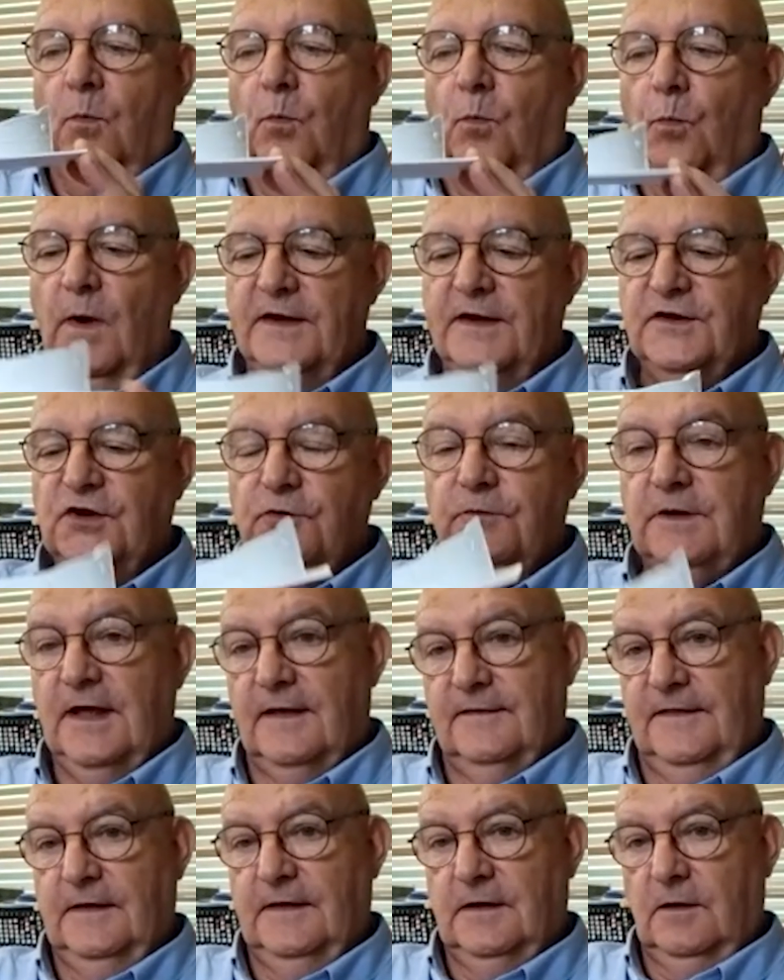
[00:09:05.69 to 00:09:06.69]
When you
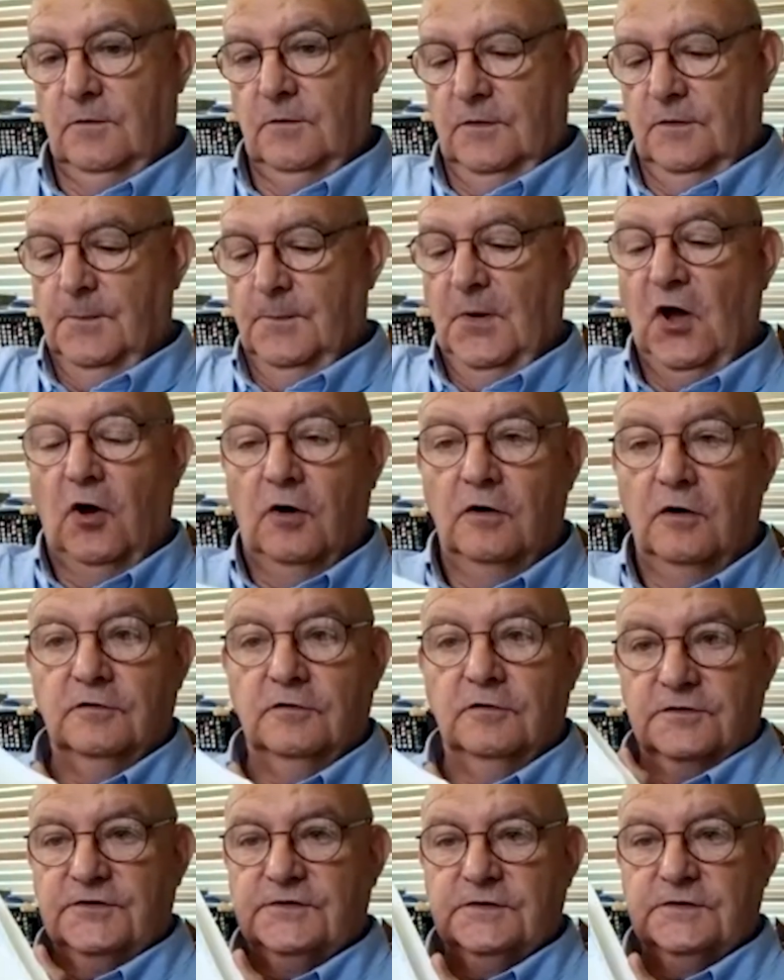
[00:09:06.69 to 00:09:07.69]
get that out of the
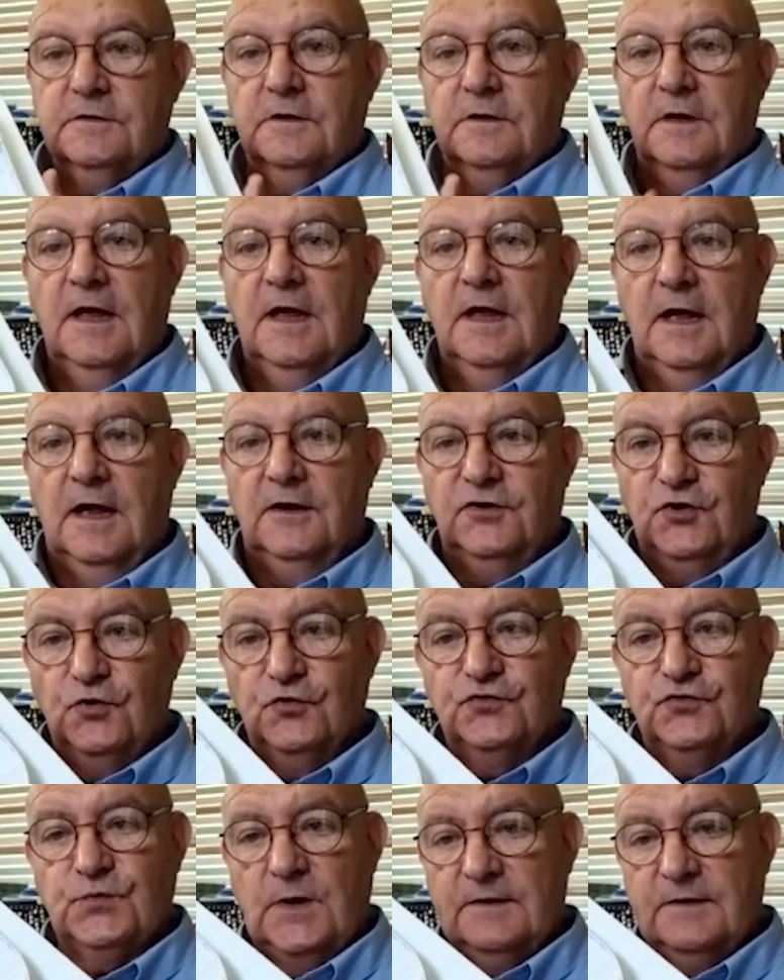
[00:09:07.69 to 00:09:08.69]
box and you're
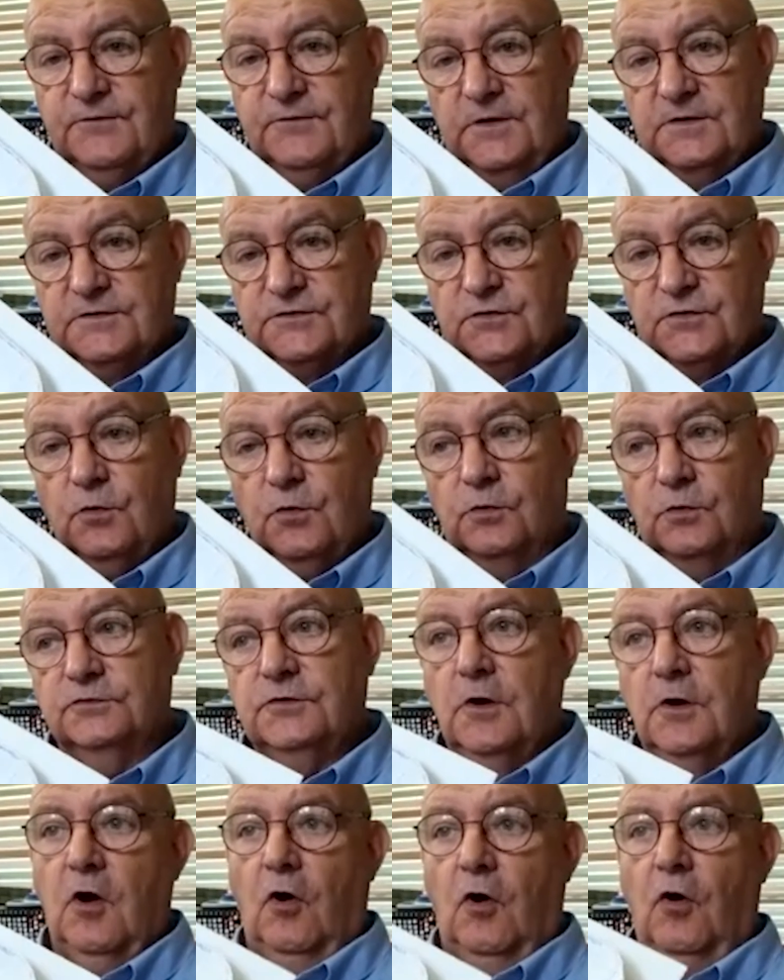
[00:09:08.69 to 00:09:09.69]
12 years old,
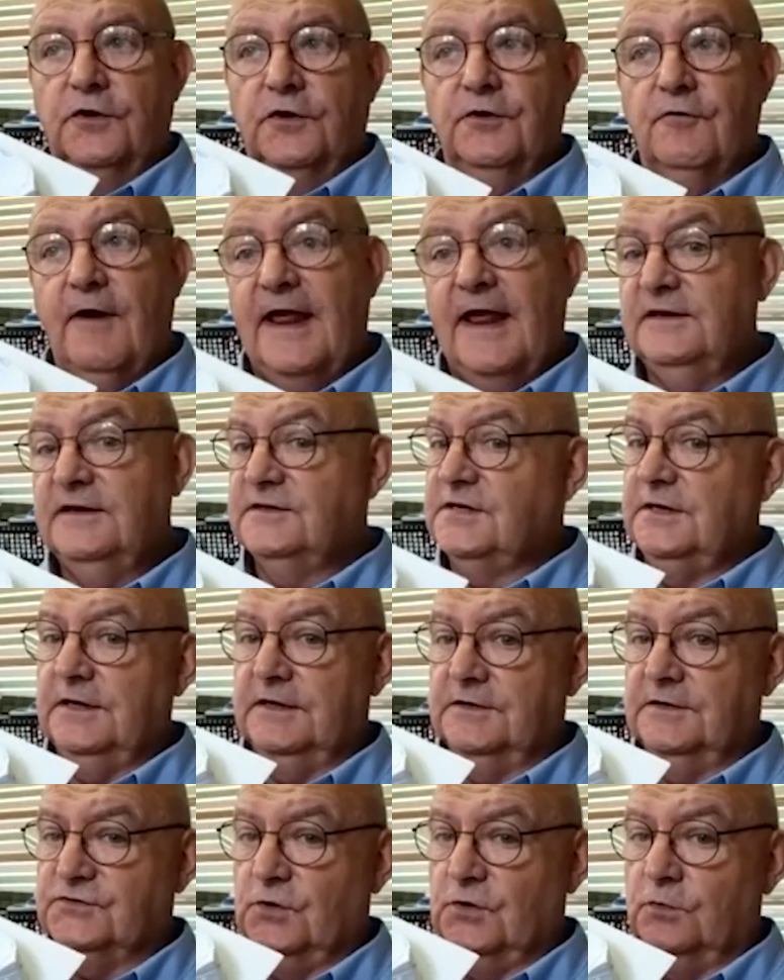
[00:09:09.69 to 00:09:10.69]
or you're 80
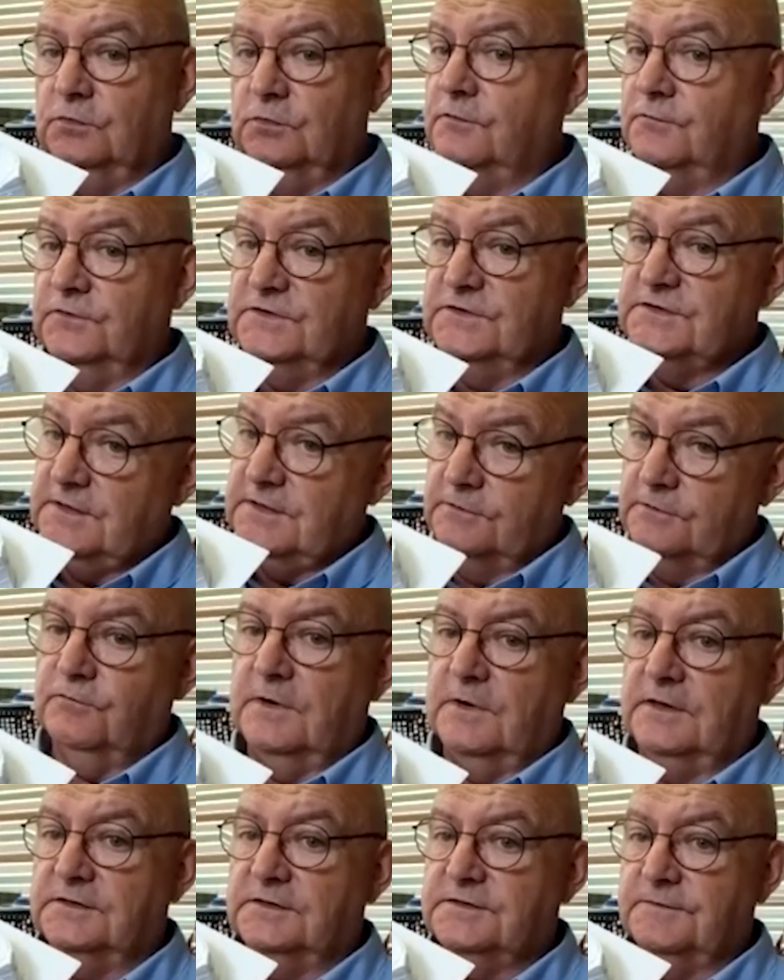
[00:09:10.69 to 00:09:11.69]
years old and still
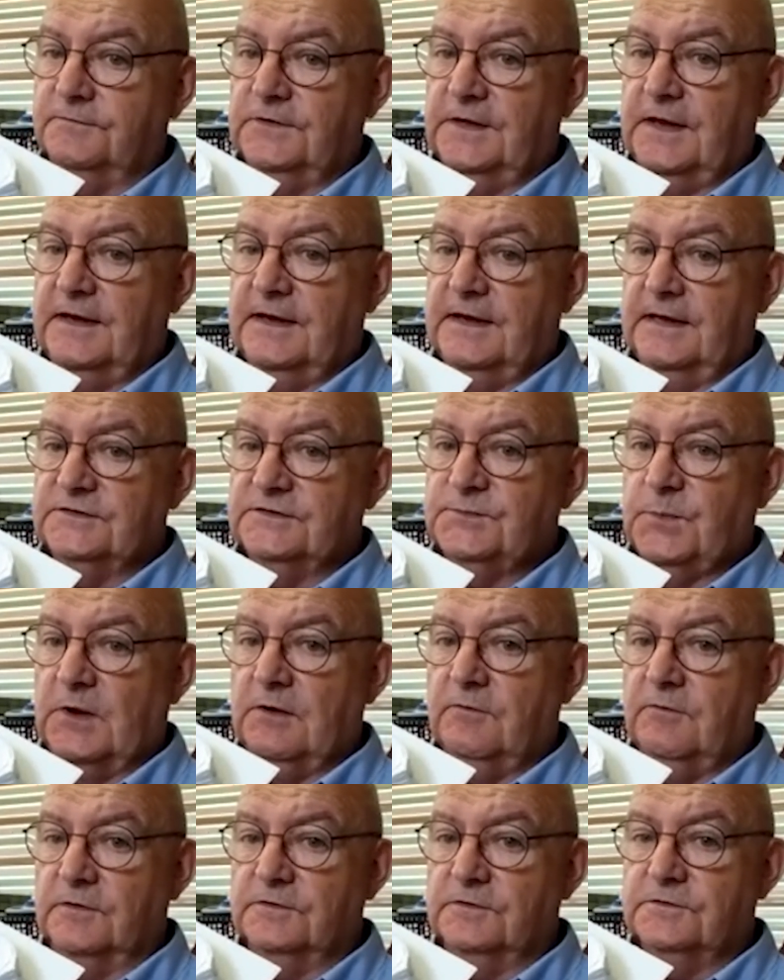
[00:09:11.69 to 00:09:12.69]
relatively
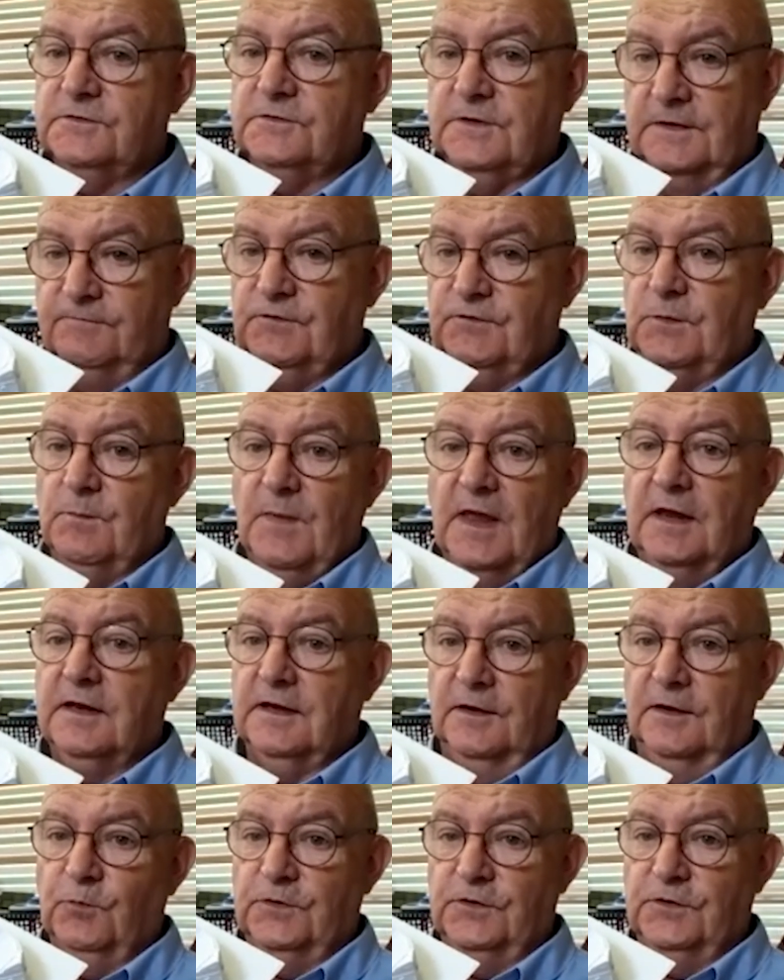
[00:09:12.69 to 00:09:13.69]
inexperienced, if you're
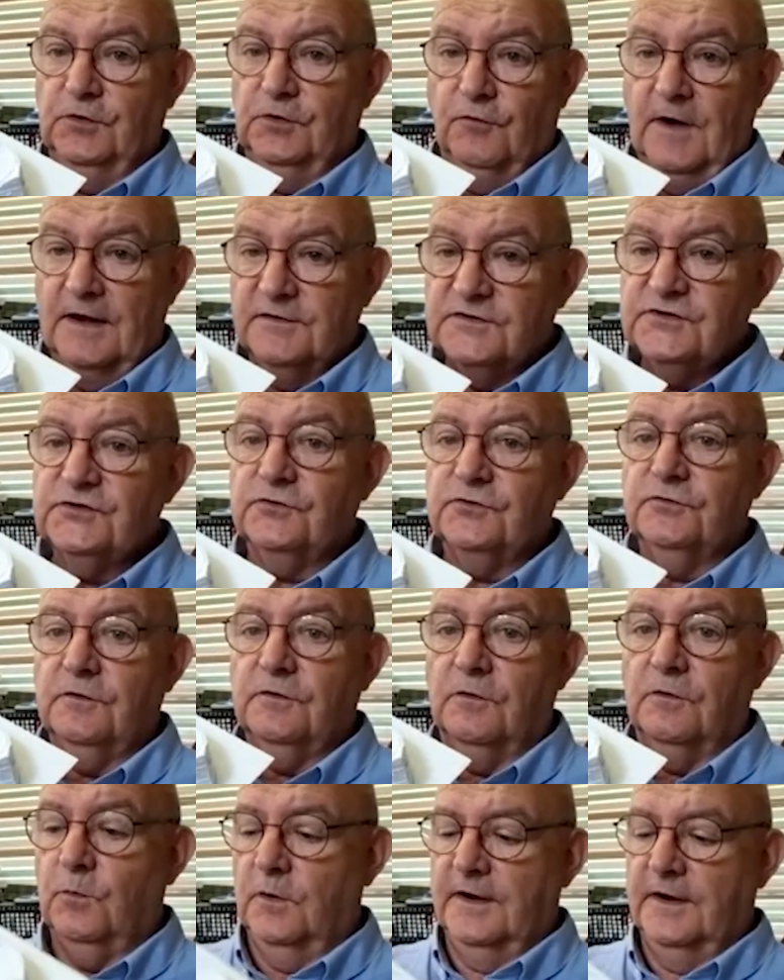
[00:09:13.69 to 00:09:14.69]
making it with your grandson or
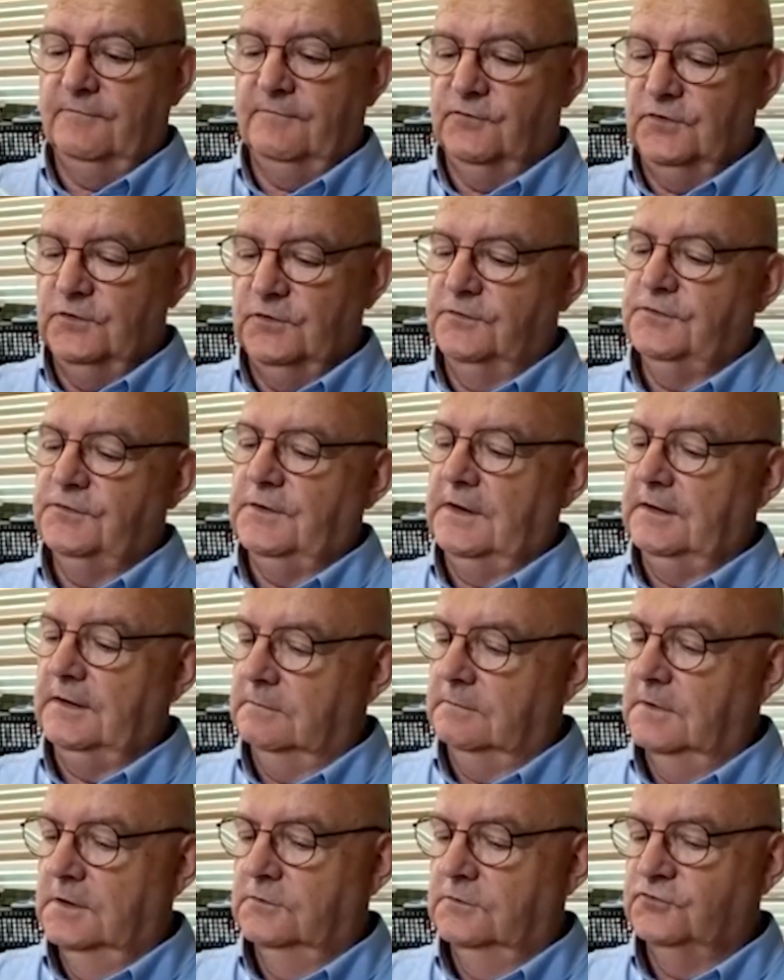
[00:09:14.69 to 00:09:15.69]
whatever, you think,
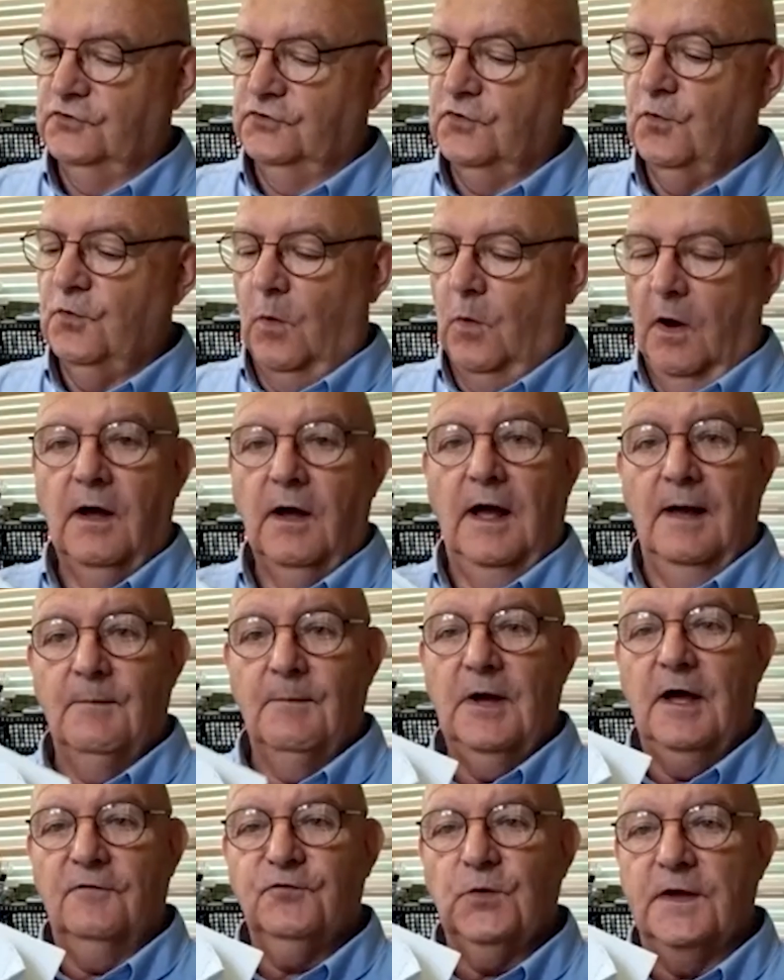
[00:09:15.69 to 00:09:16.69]
do you know what? I'm
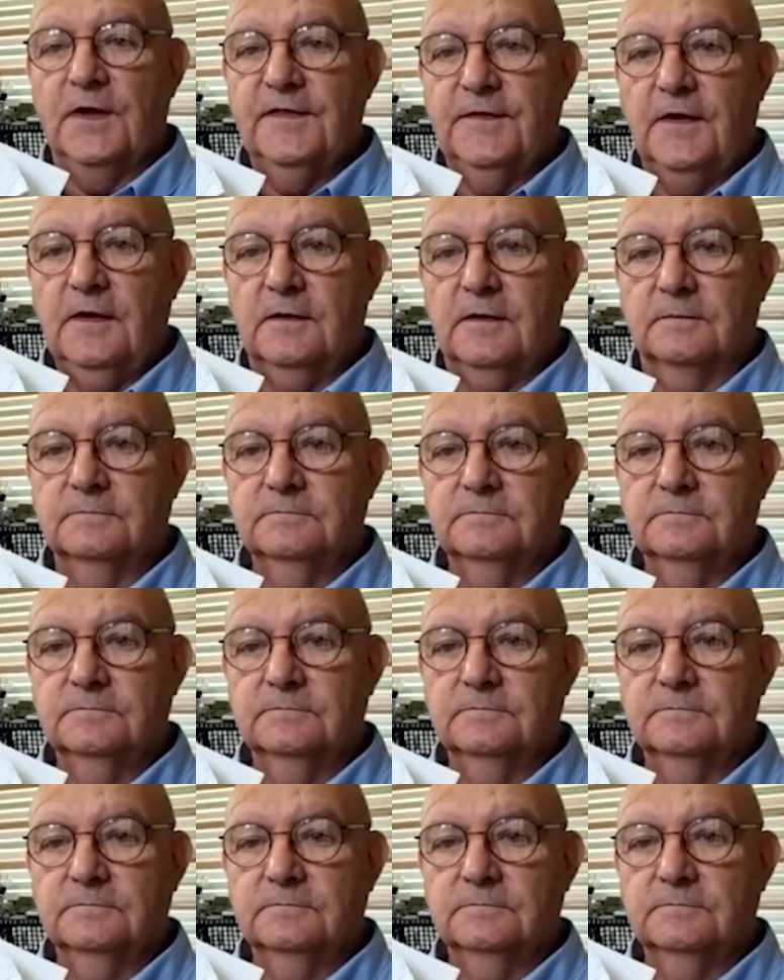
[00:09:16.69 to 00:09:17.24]
halfway there.